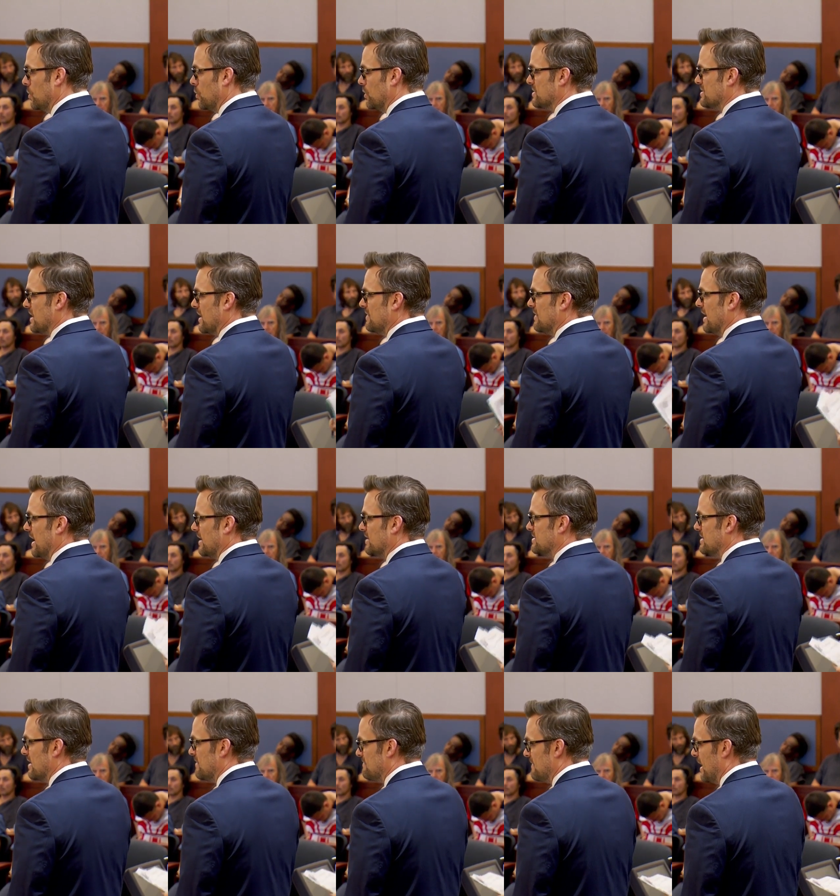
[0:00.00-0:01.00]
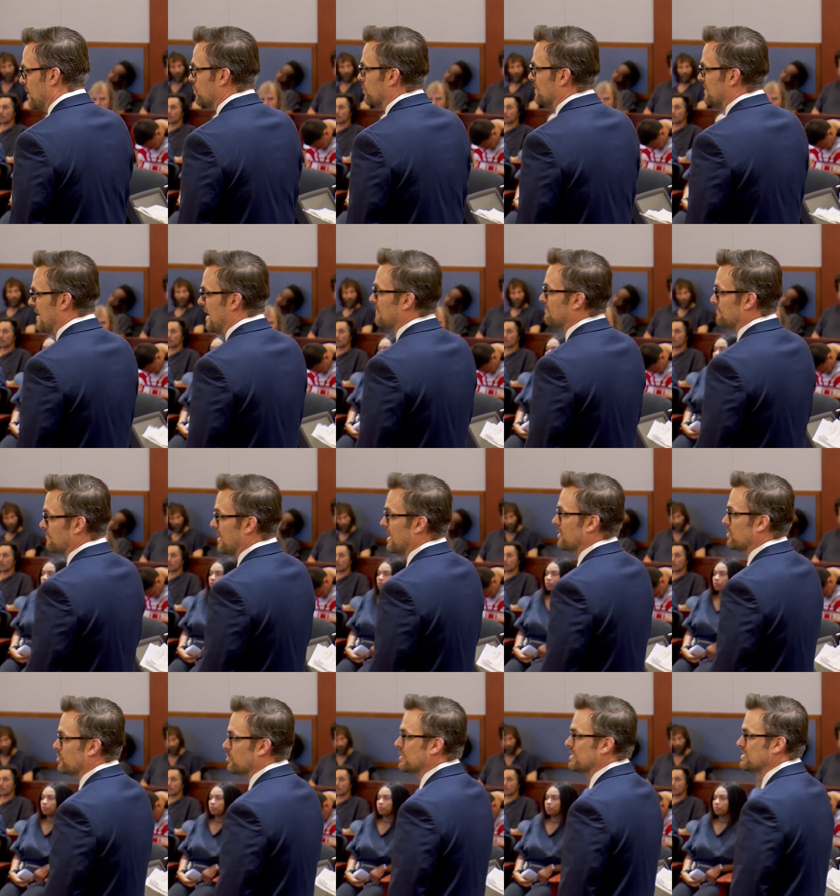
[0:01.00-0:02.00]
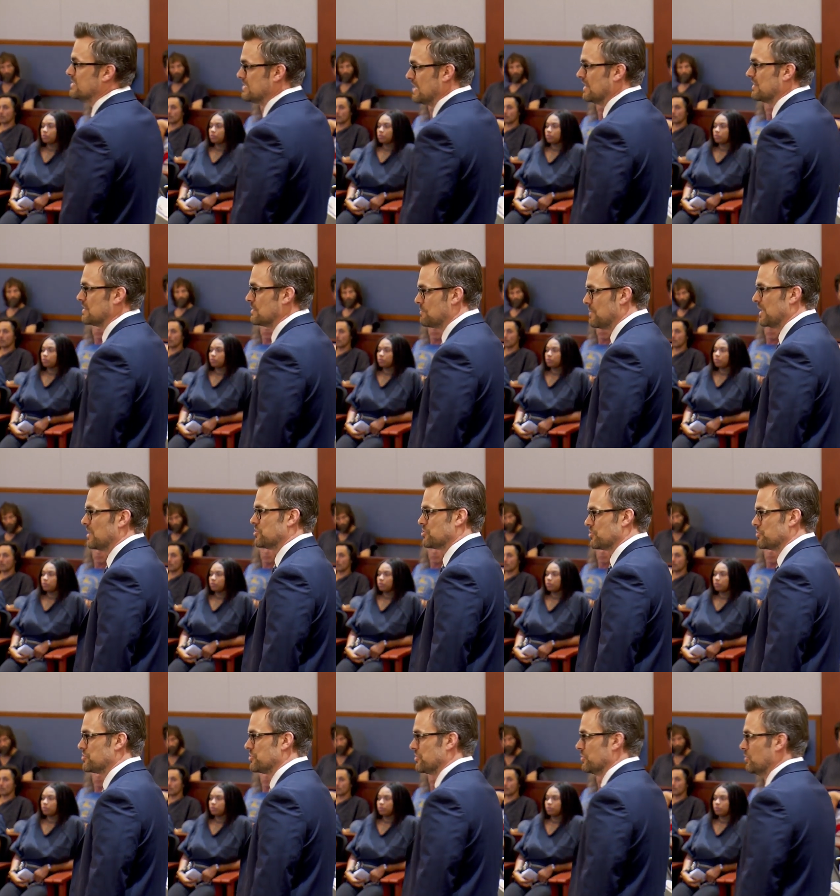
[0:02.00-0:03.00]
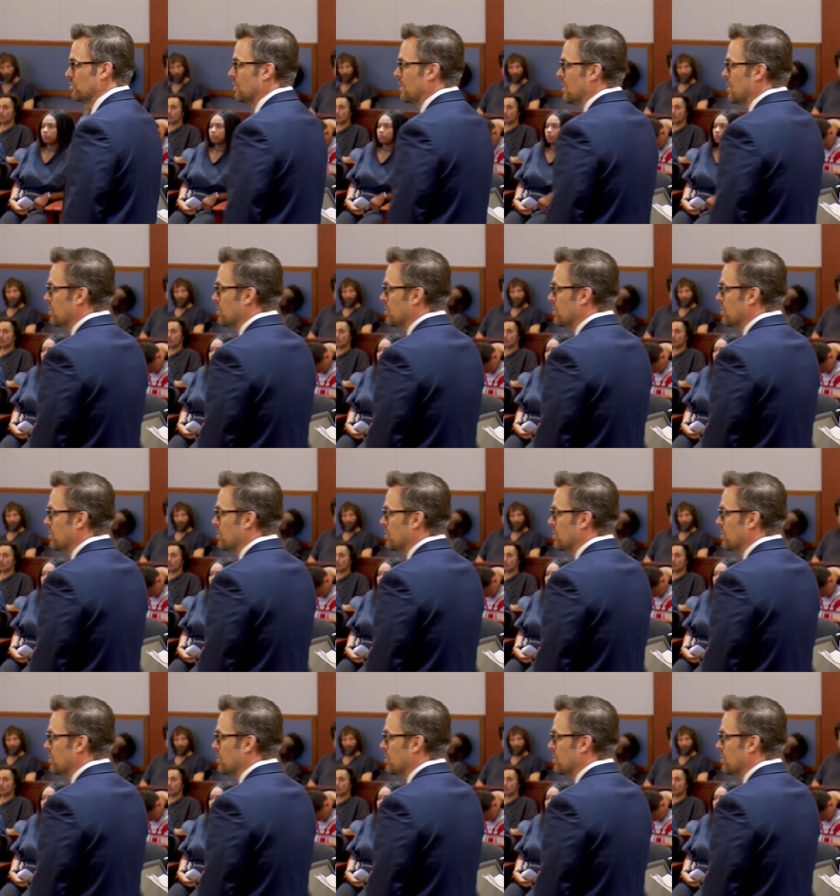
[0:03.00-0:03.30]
was then the next day found with that friend who he sent the picture to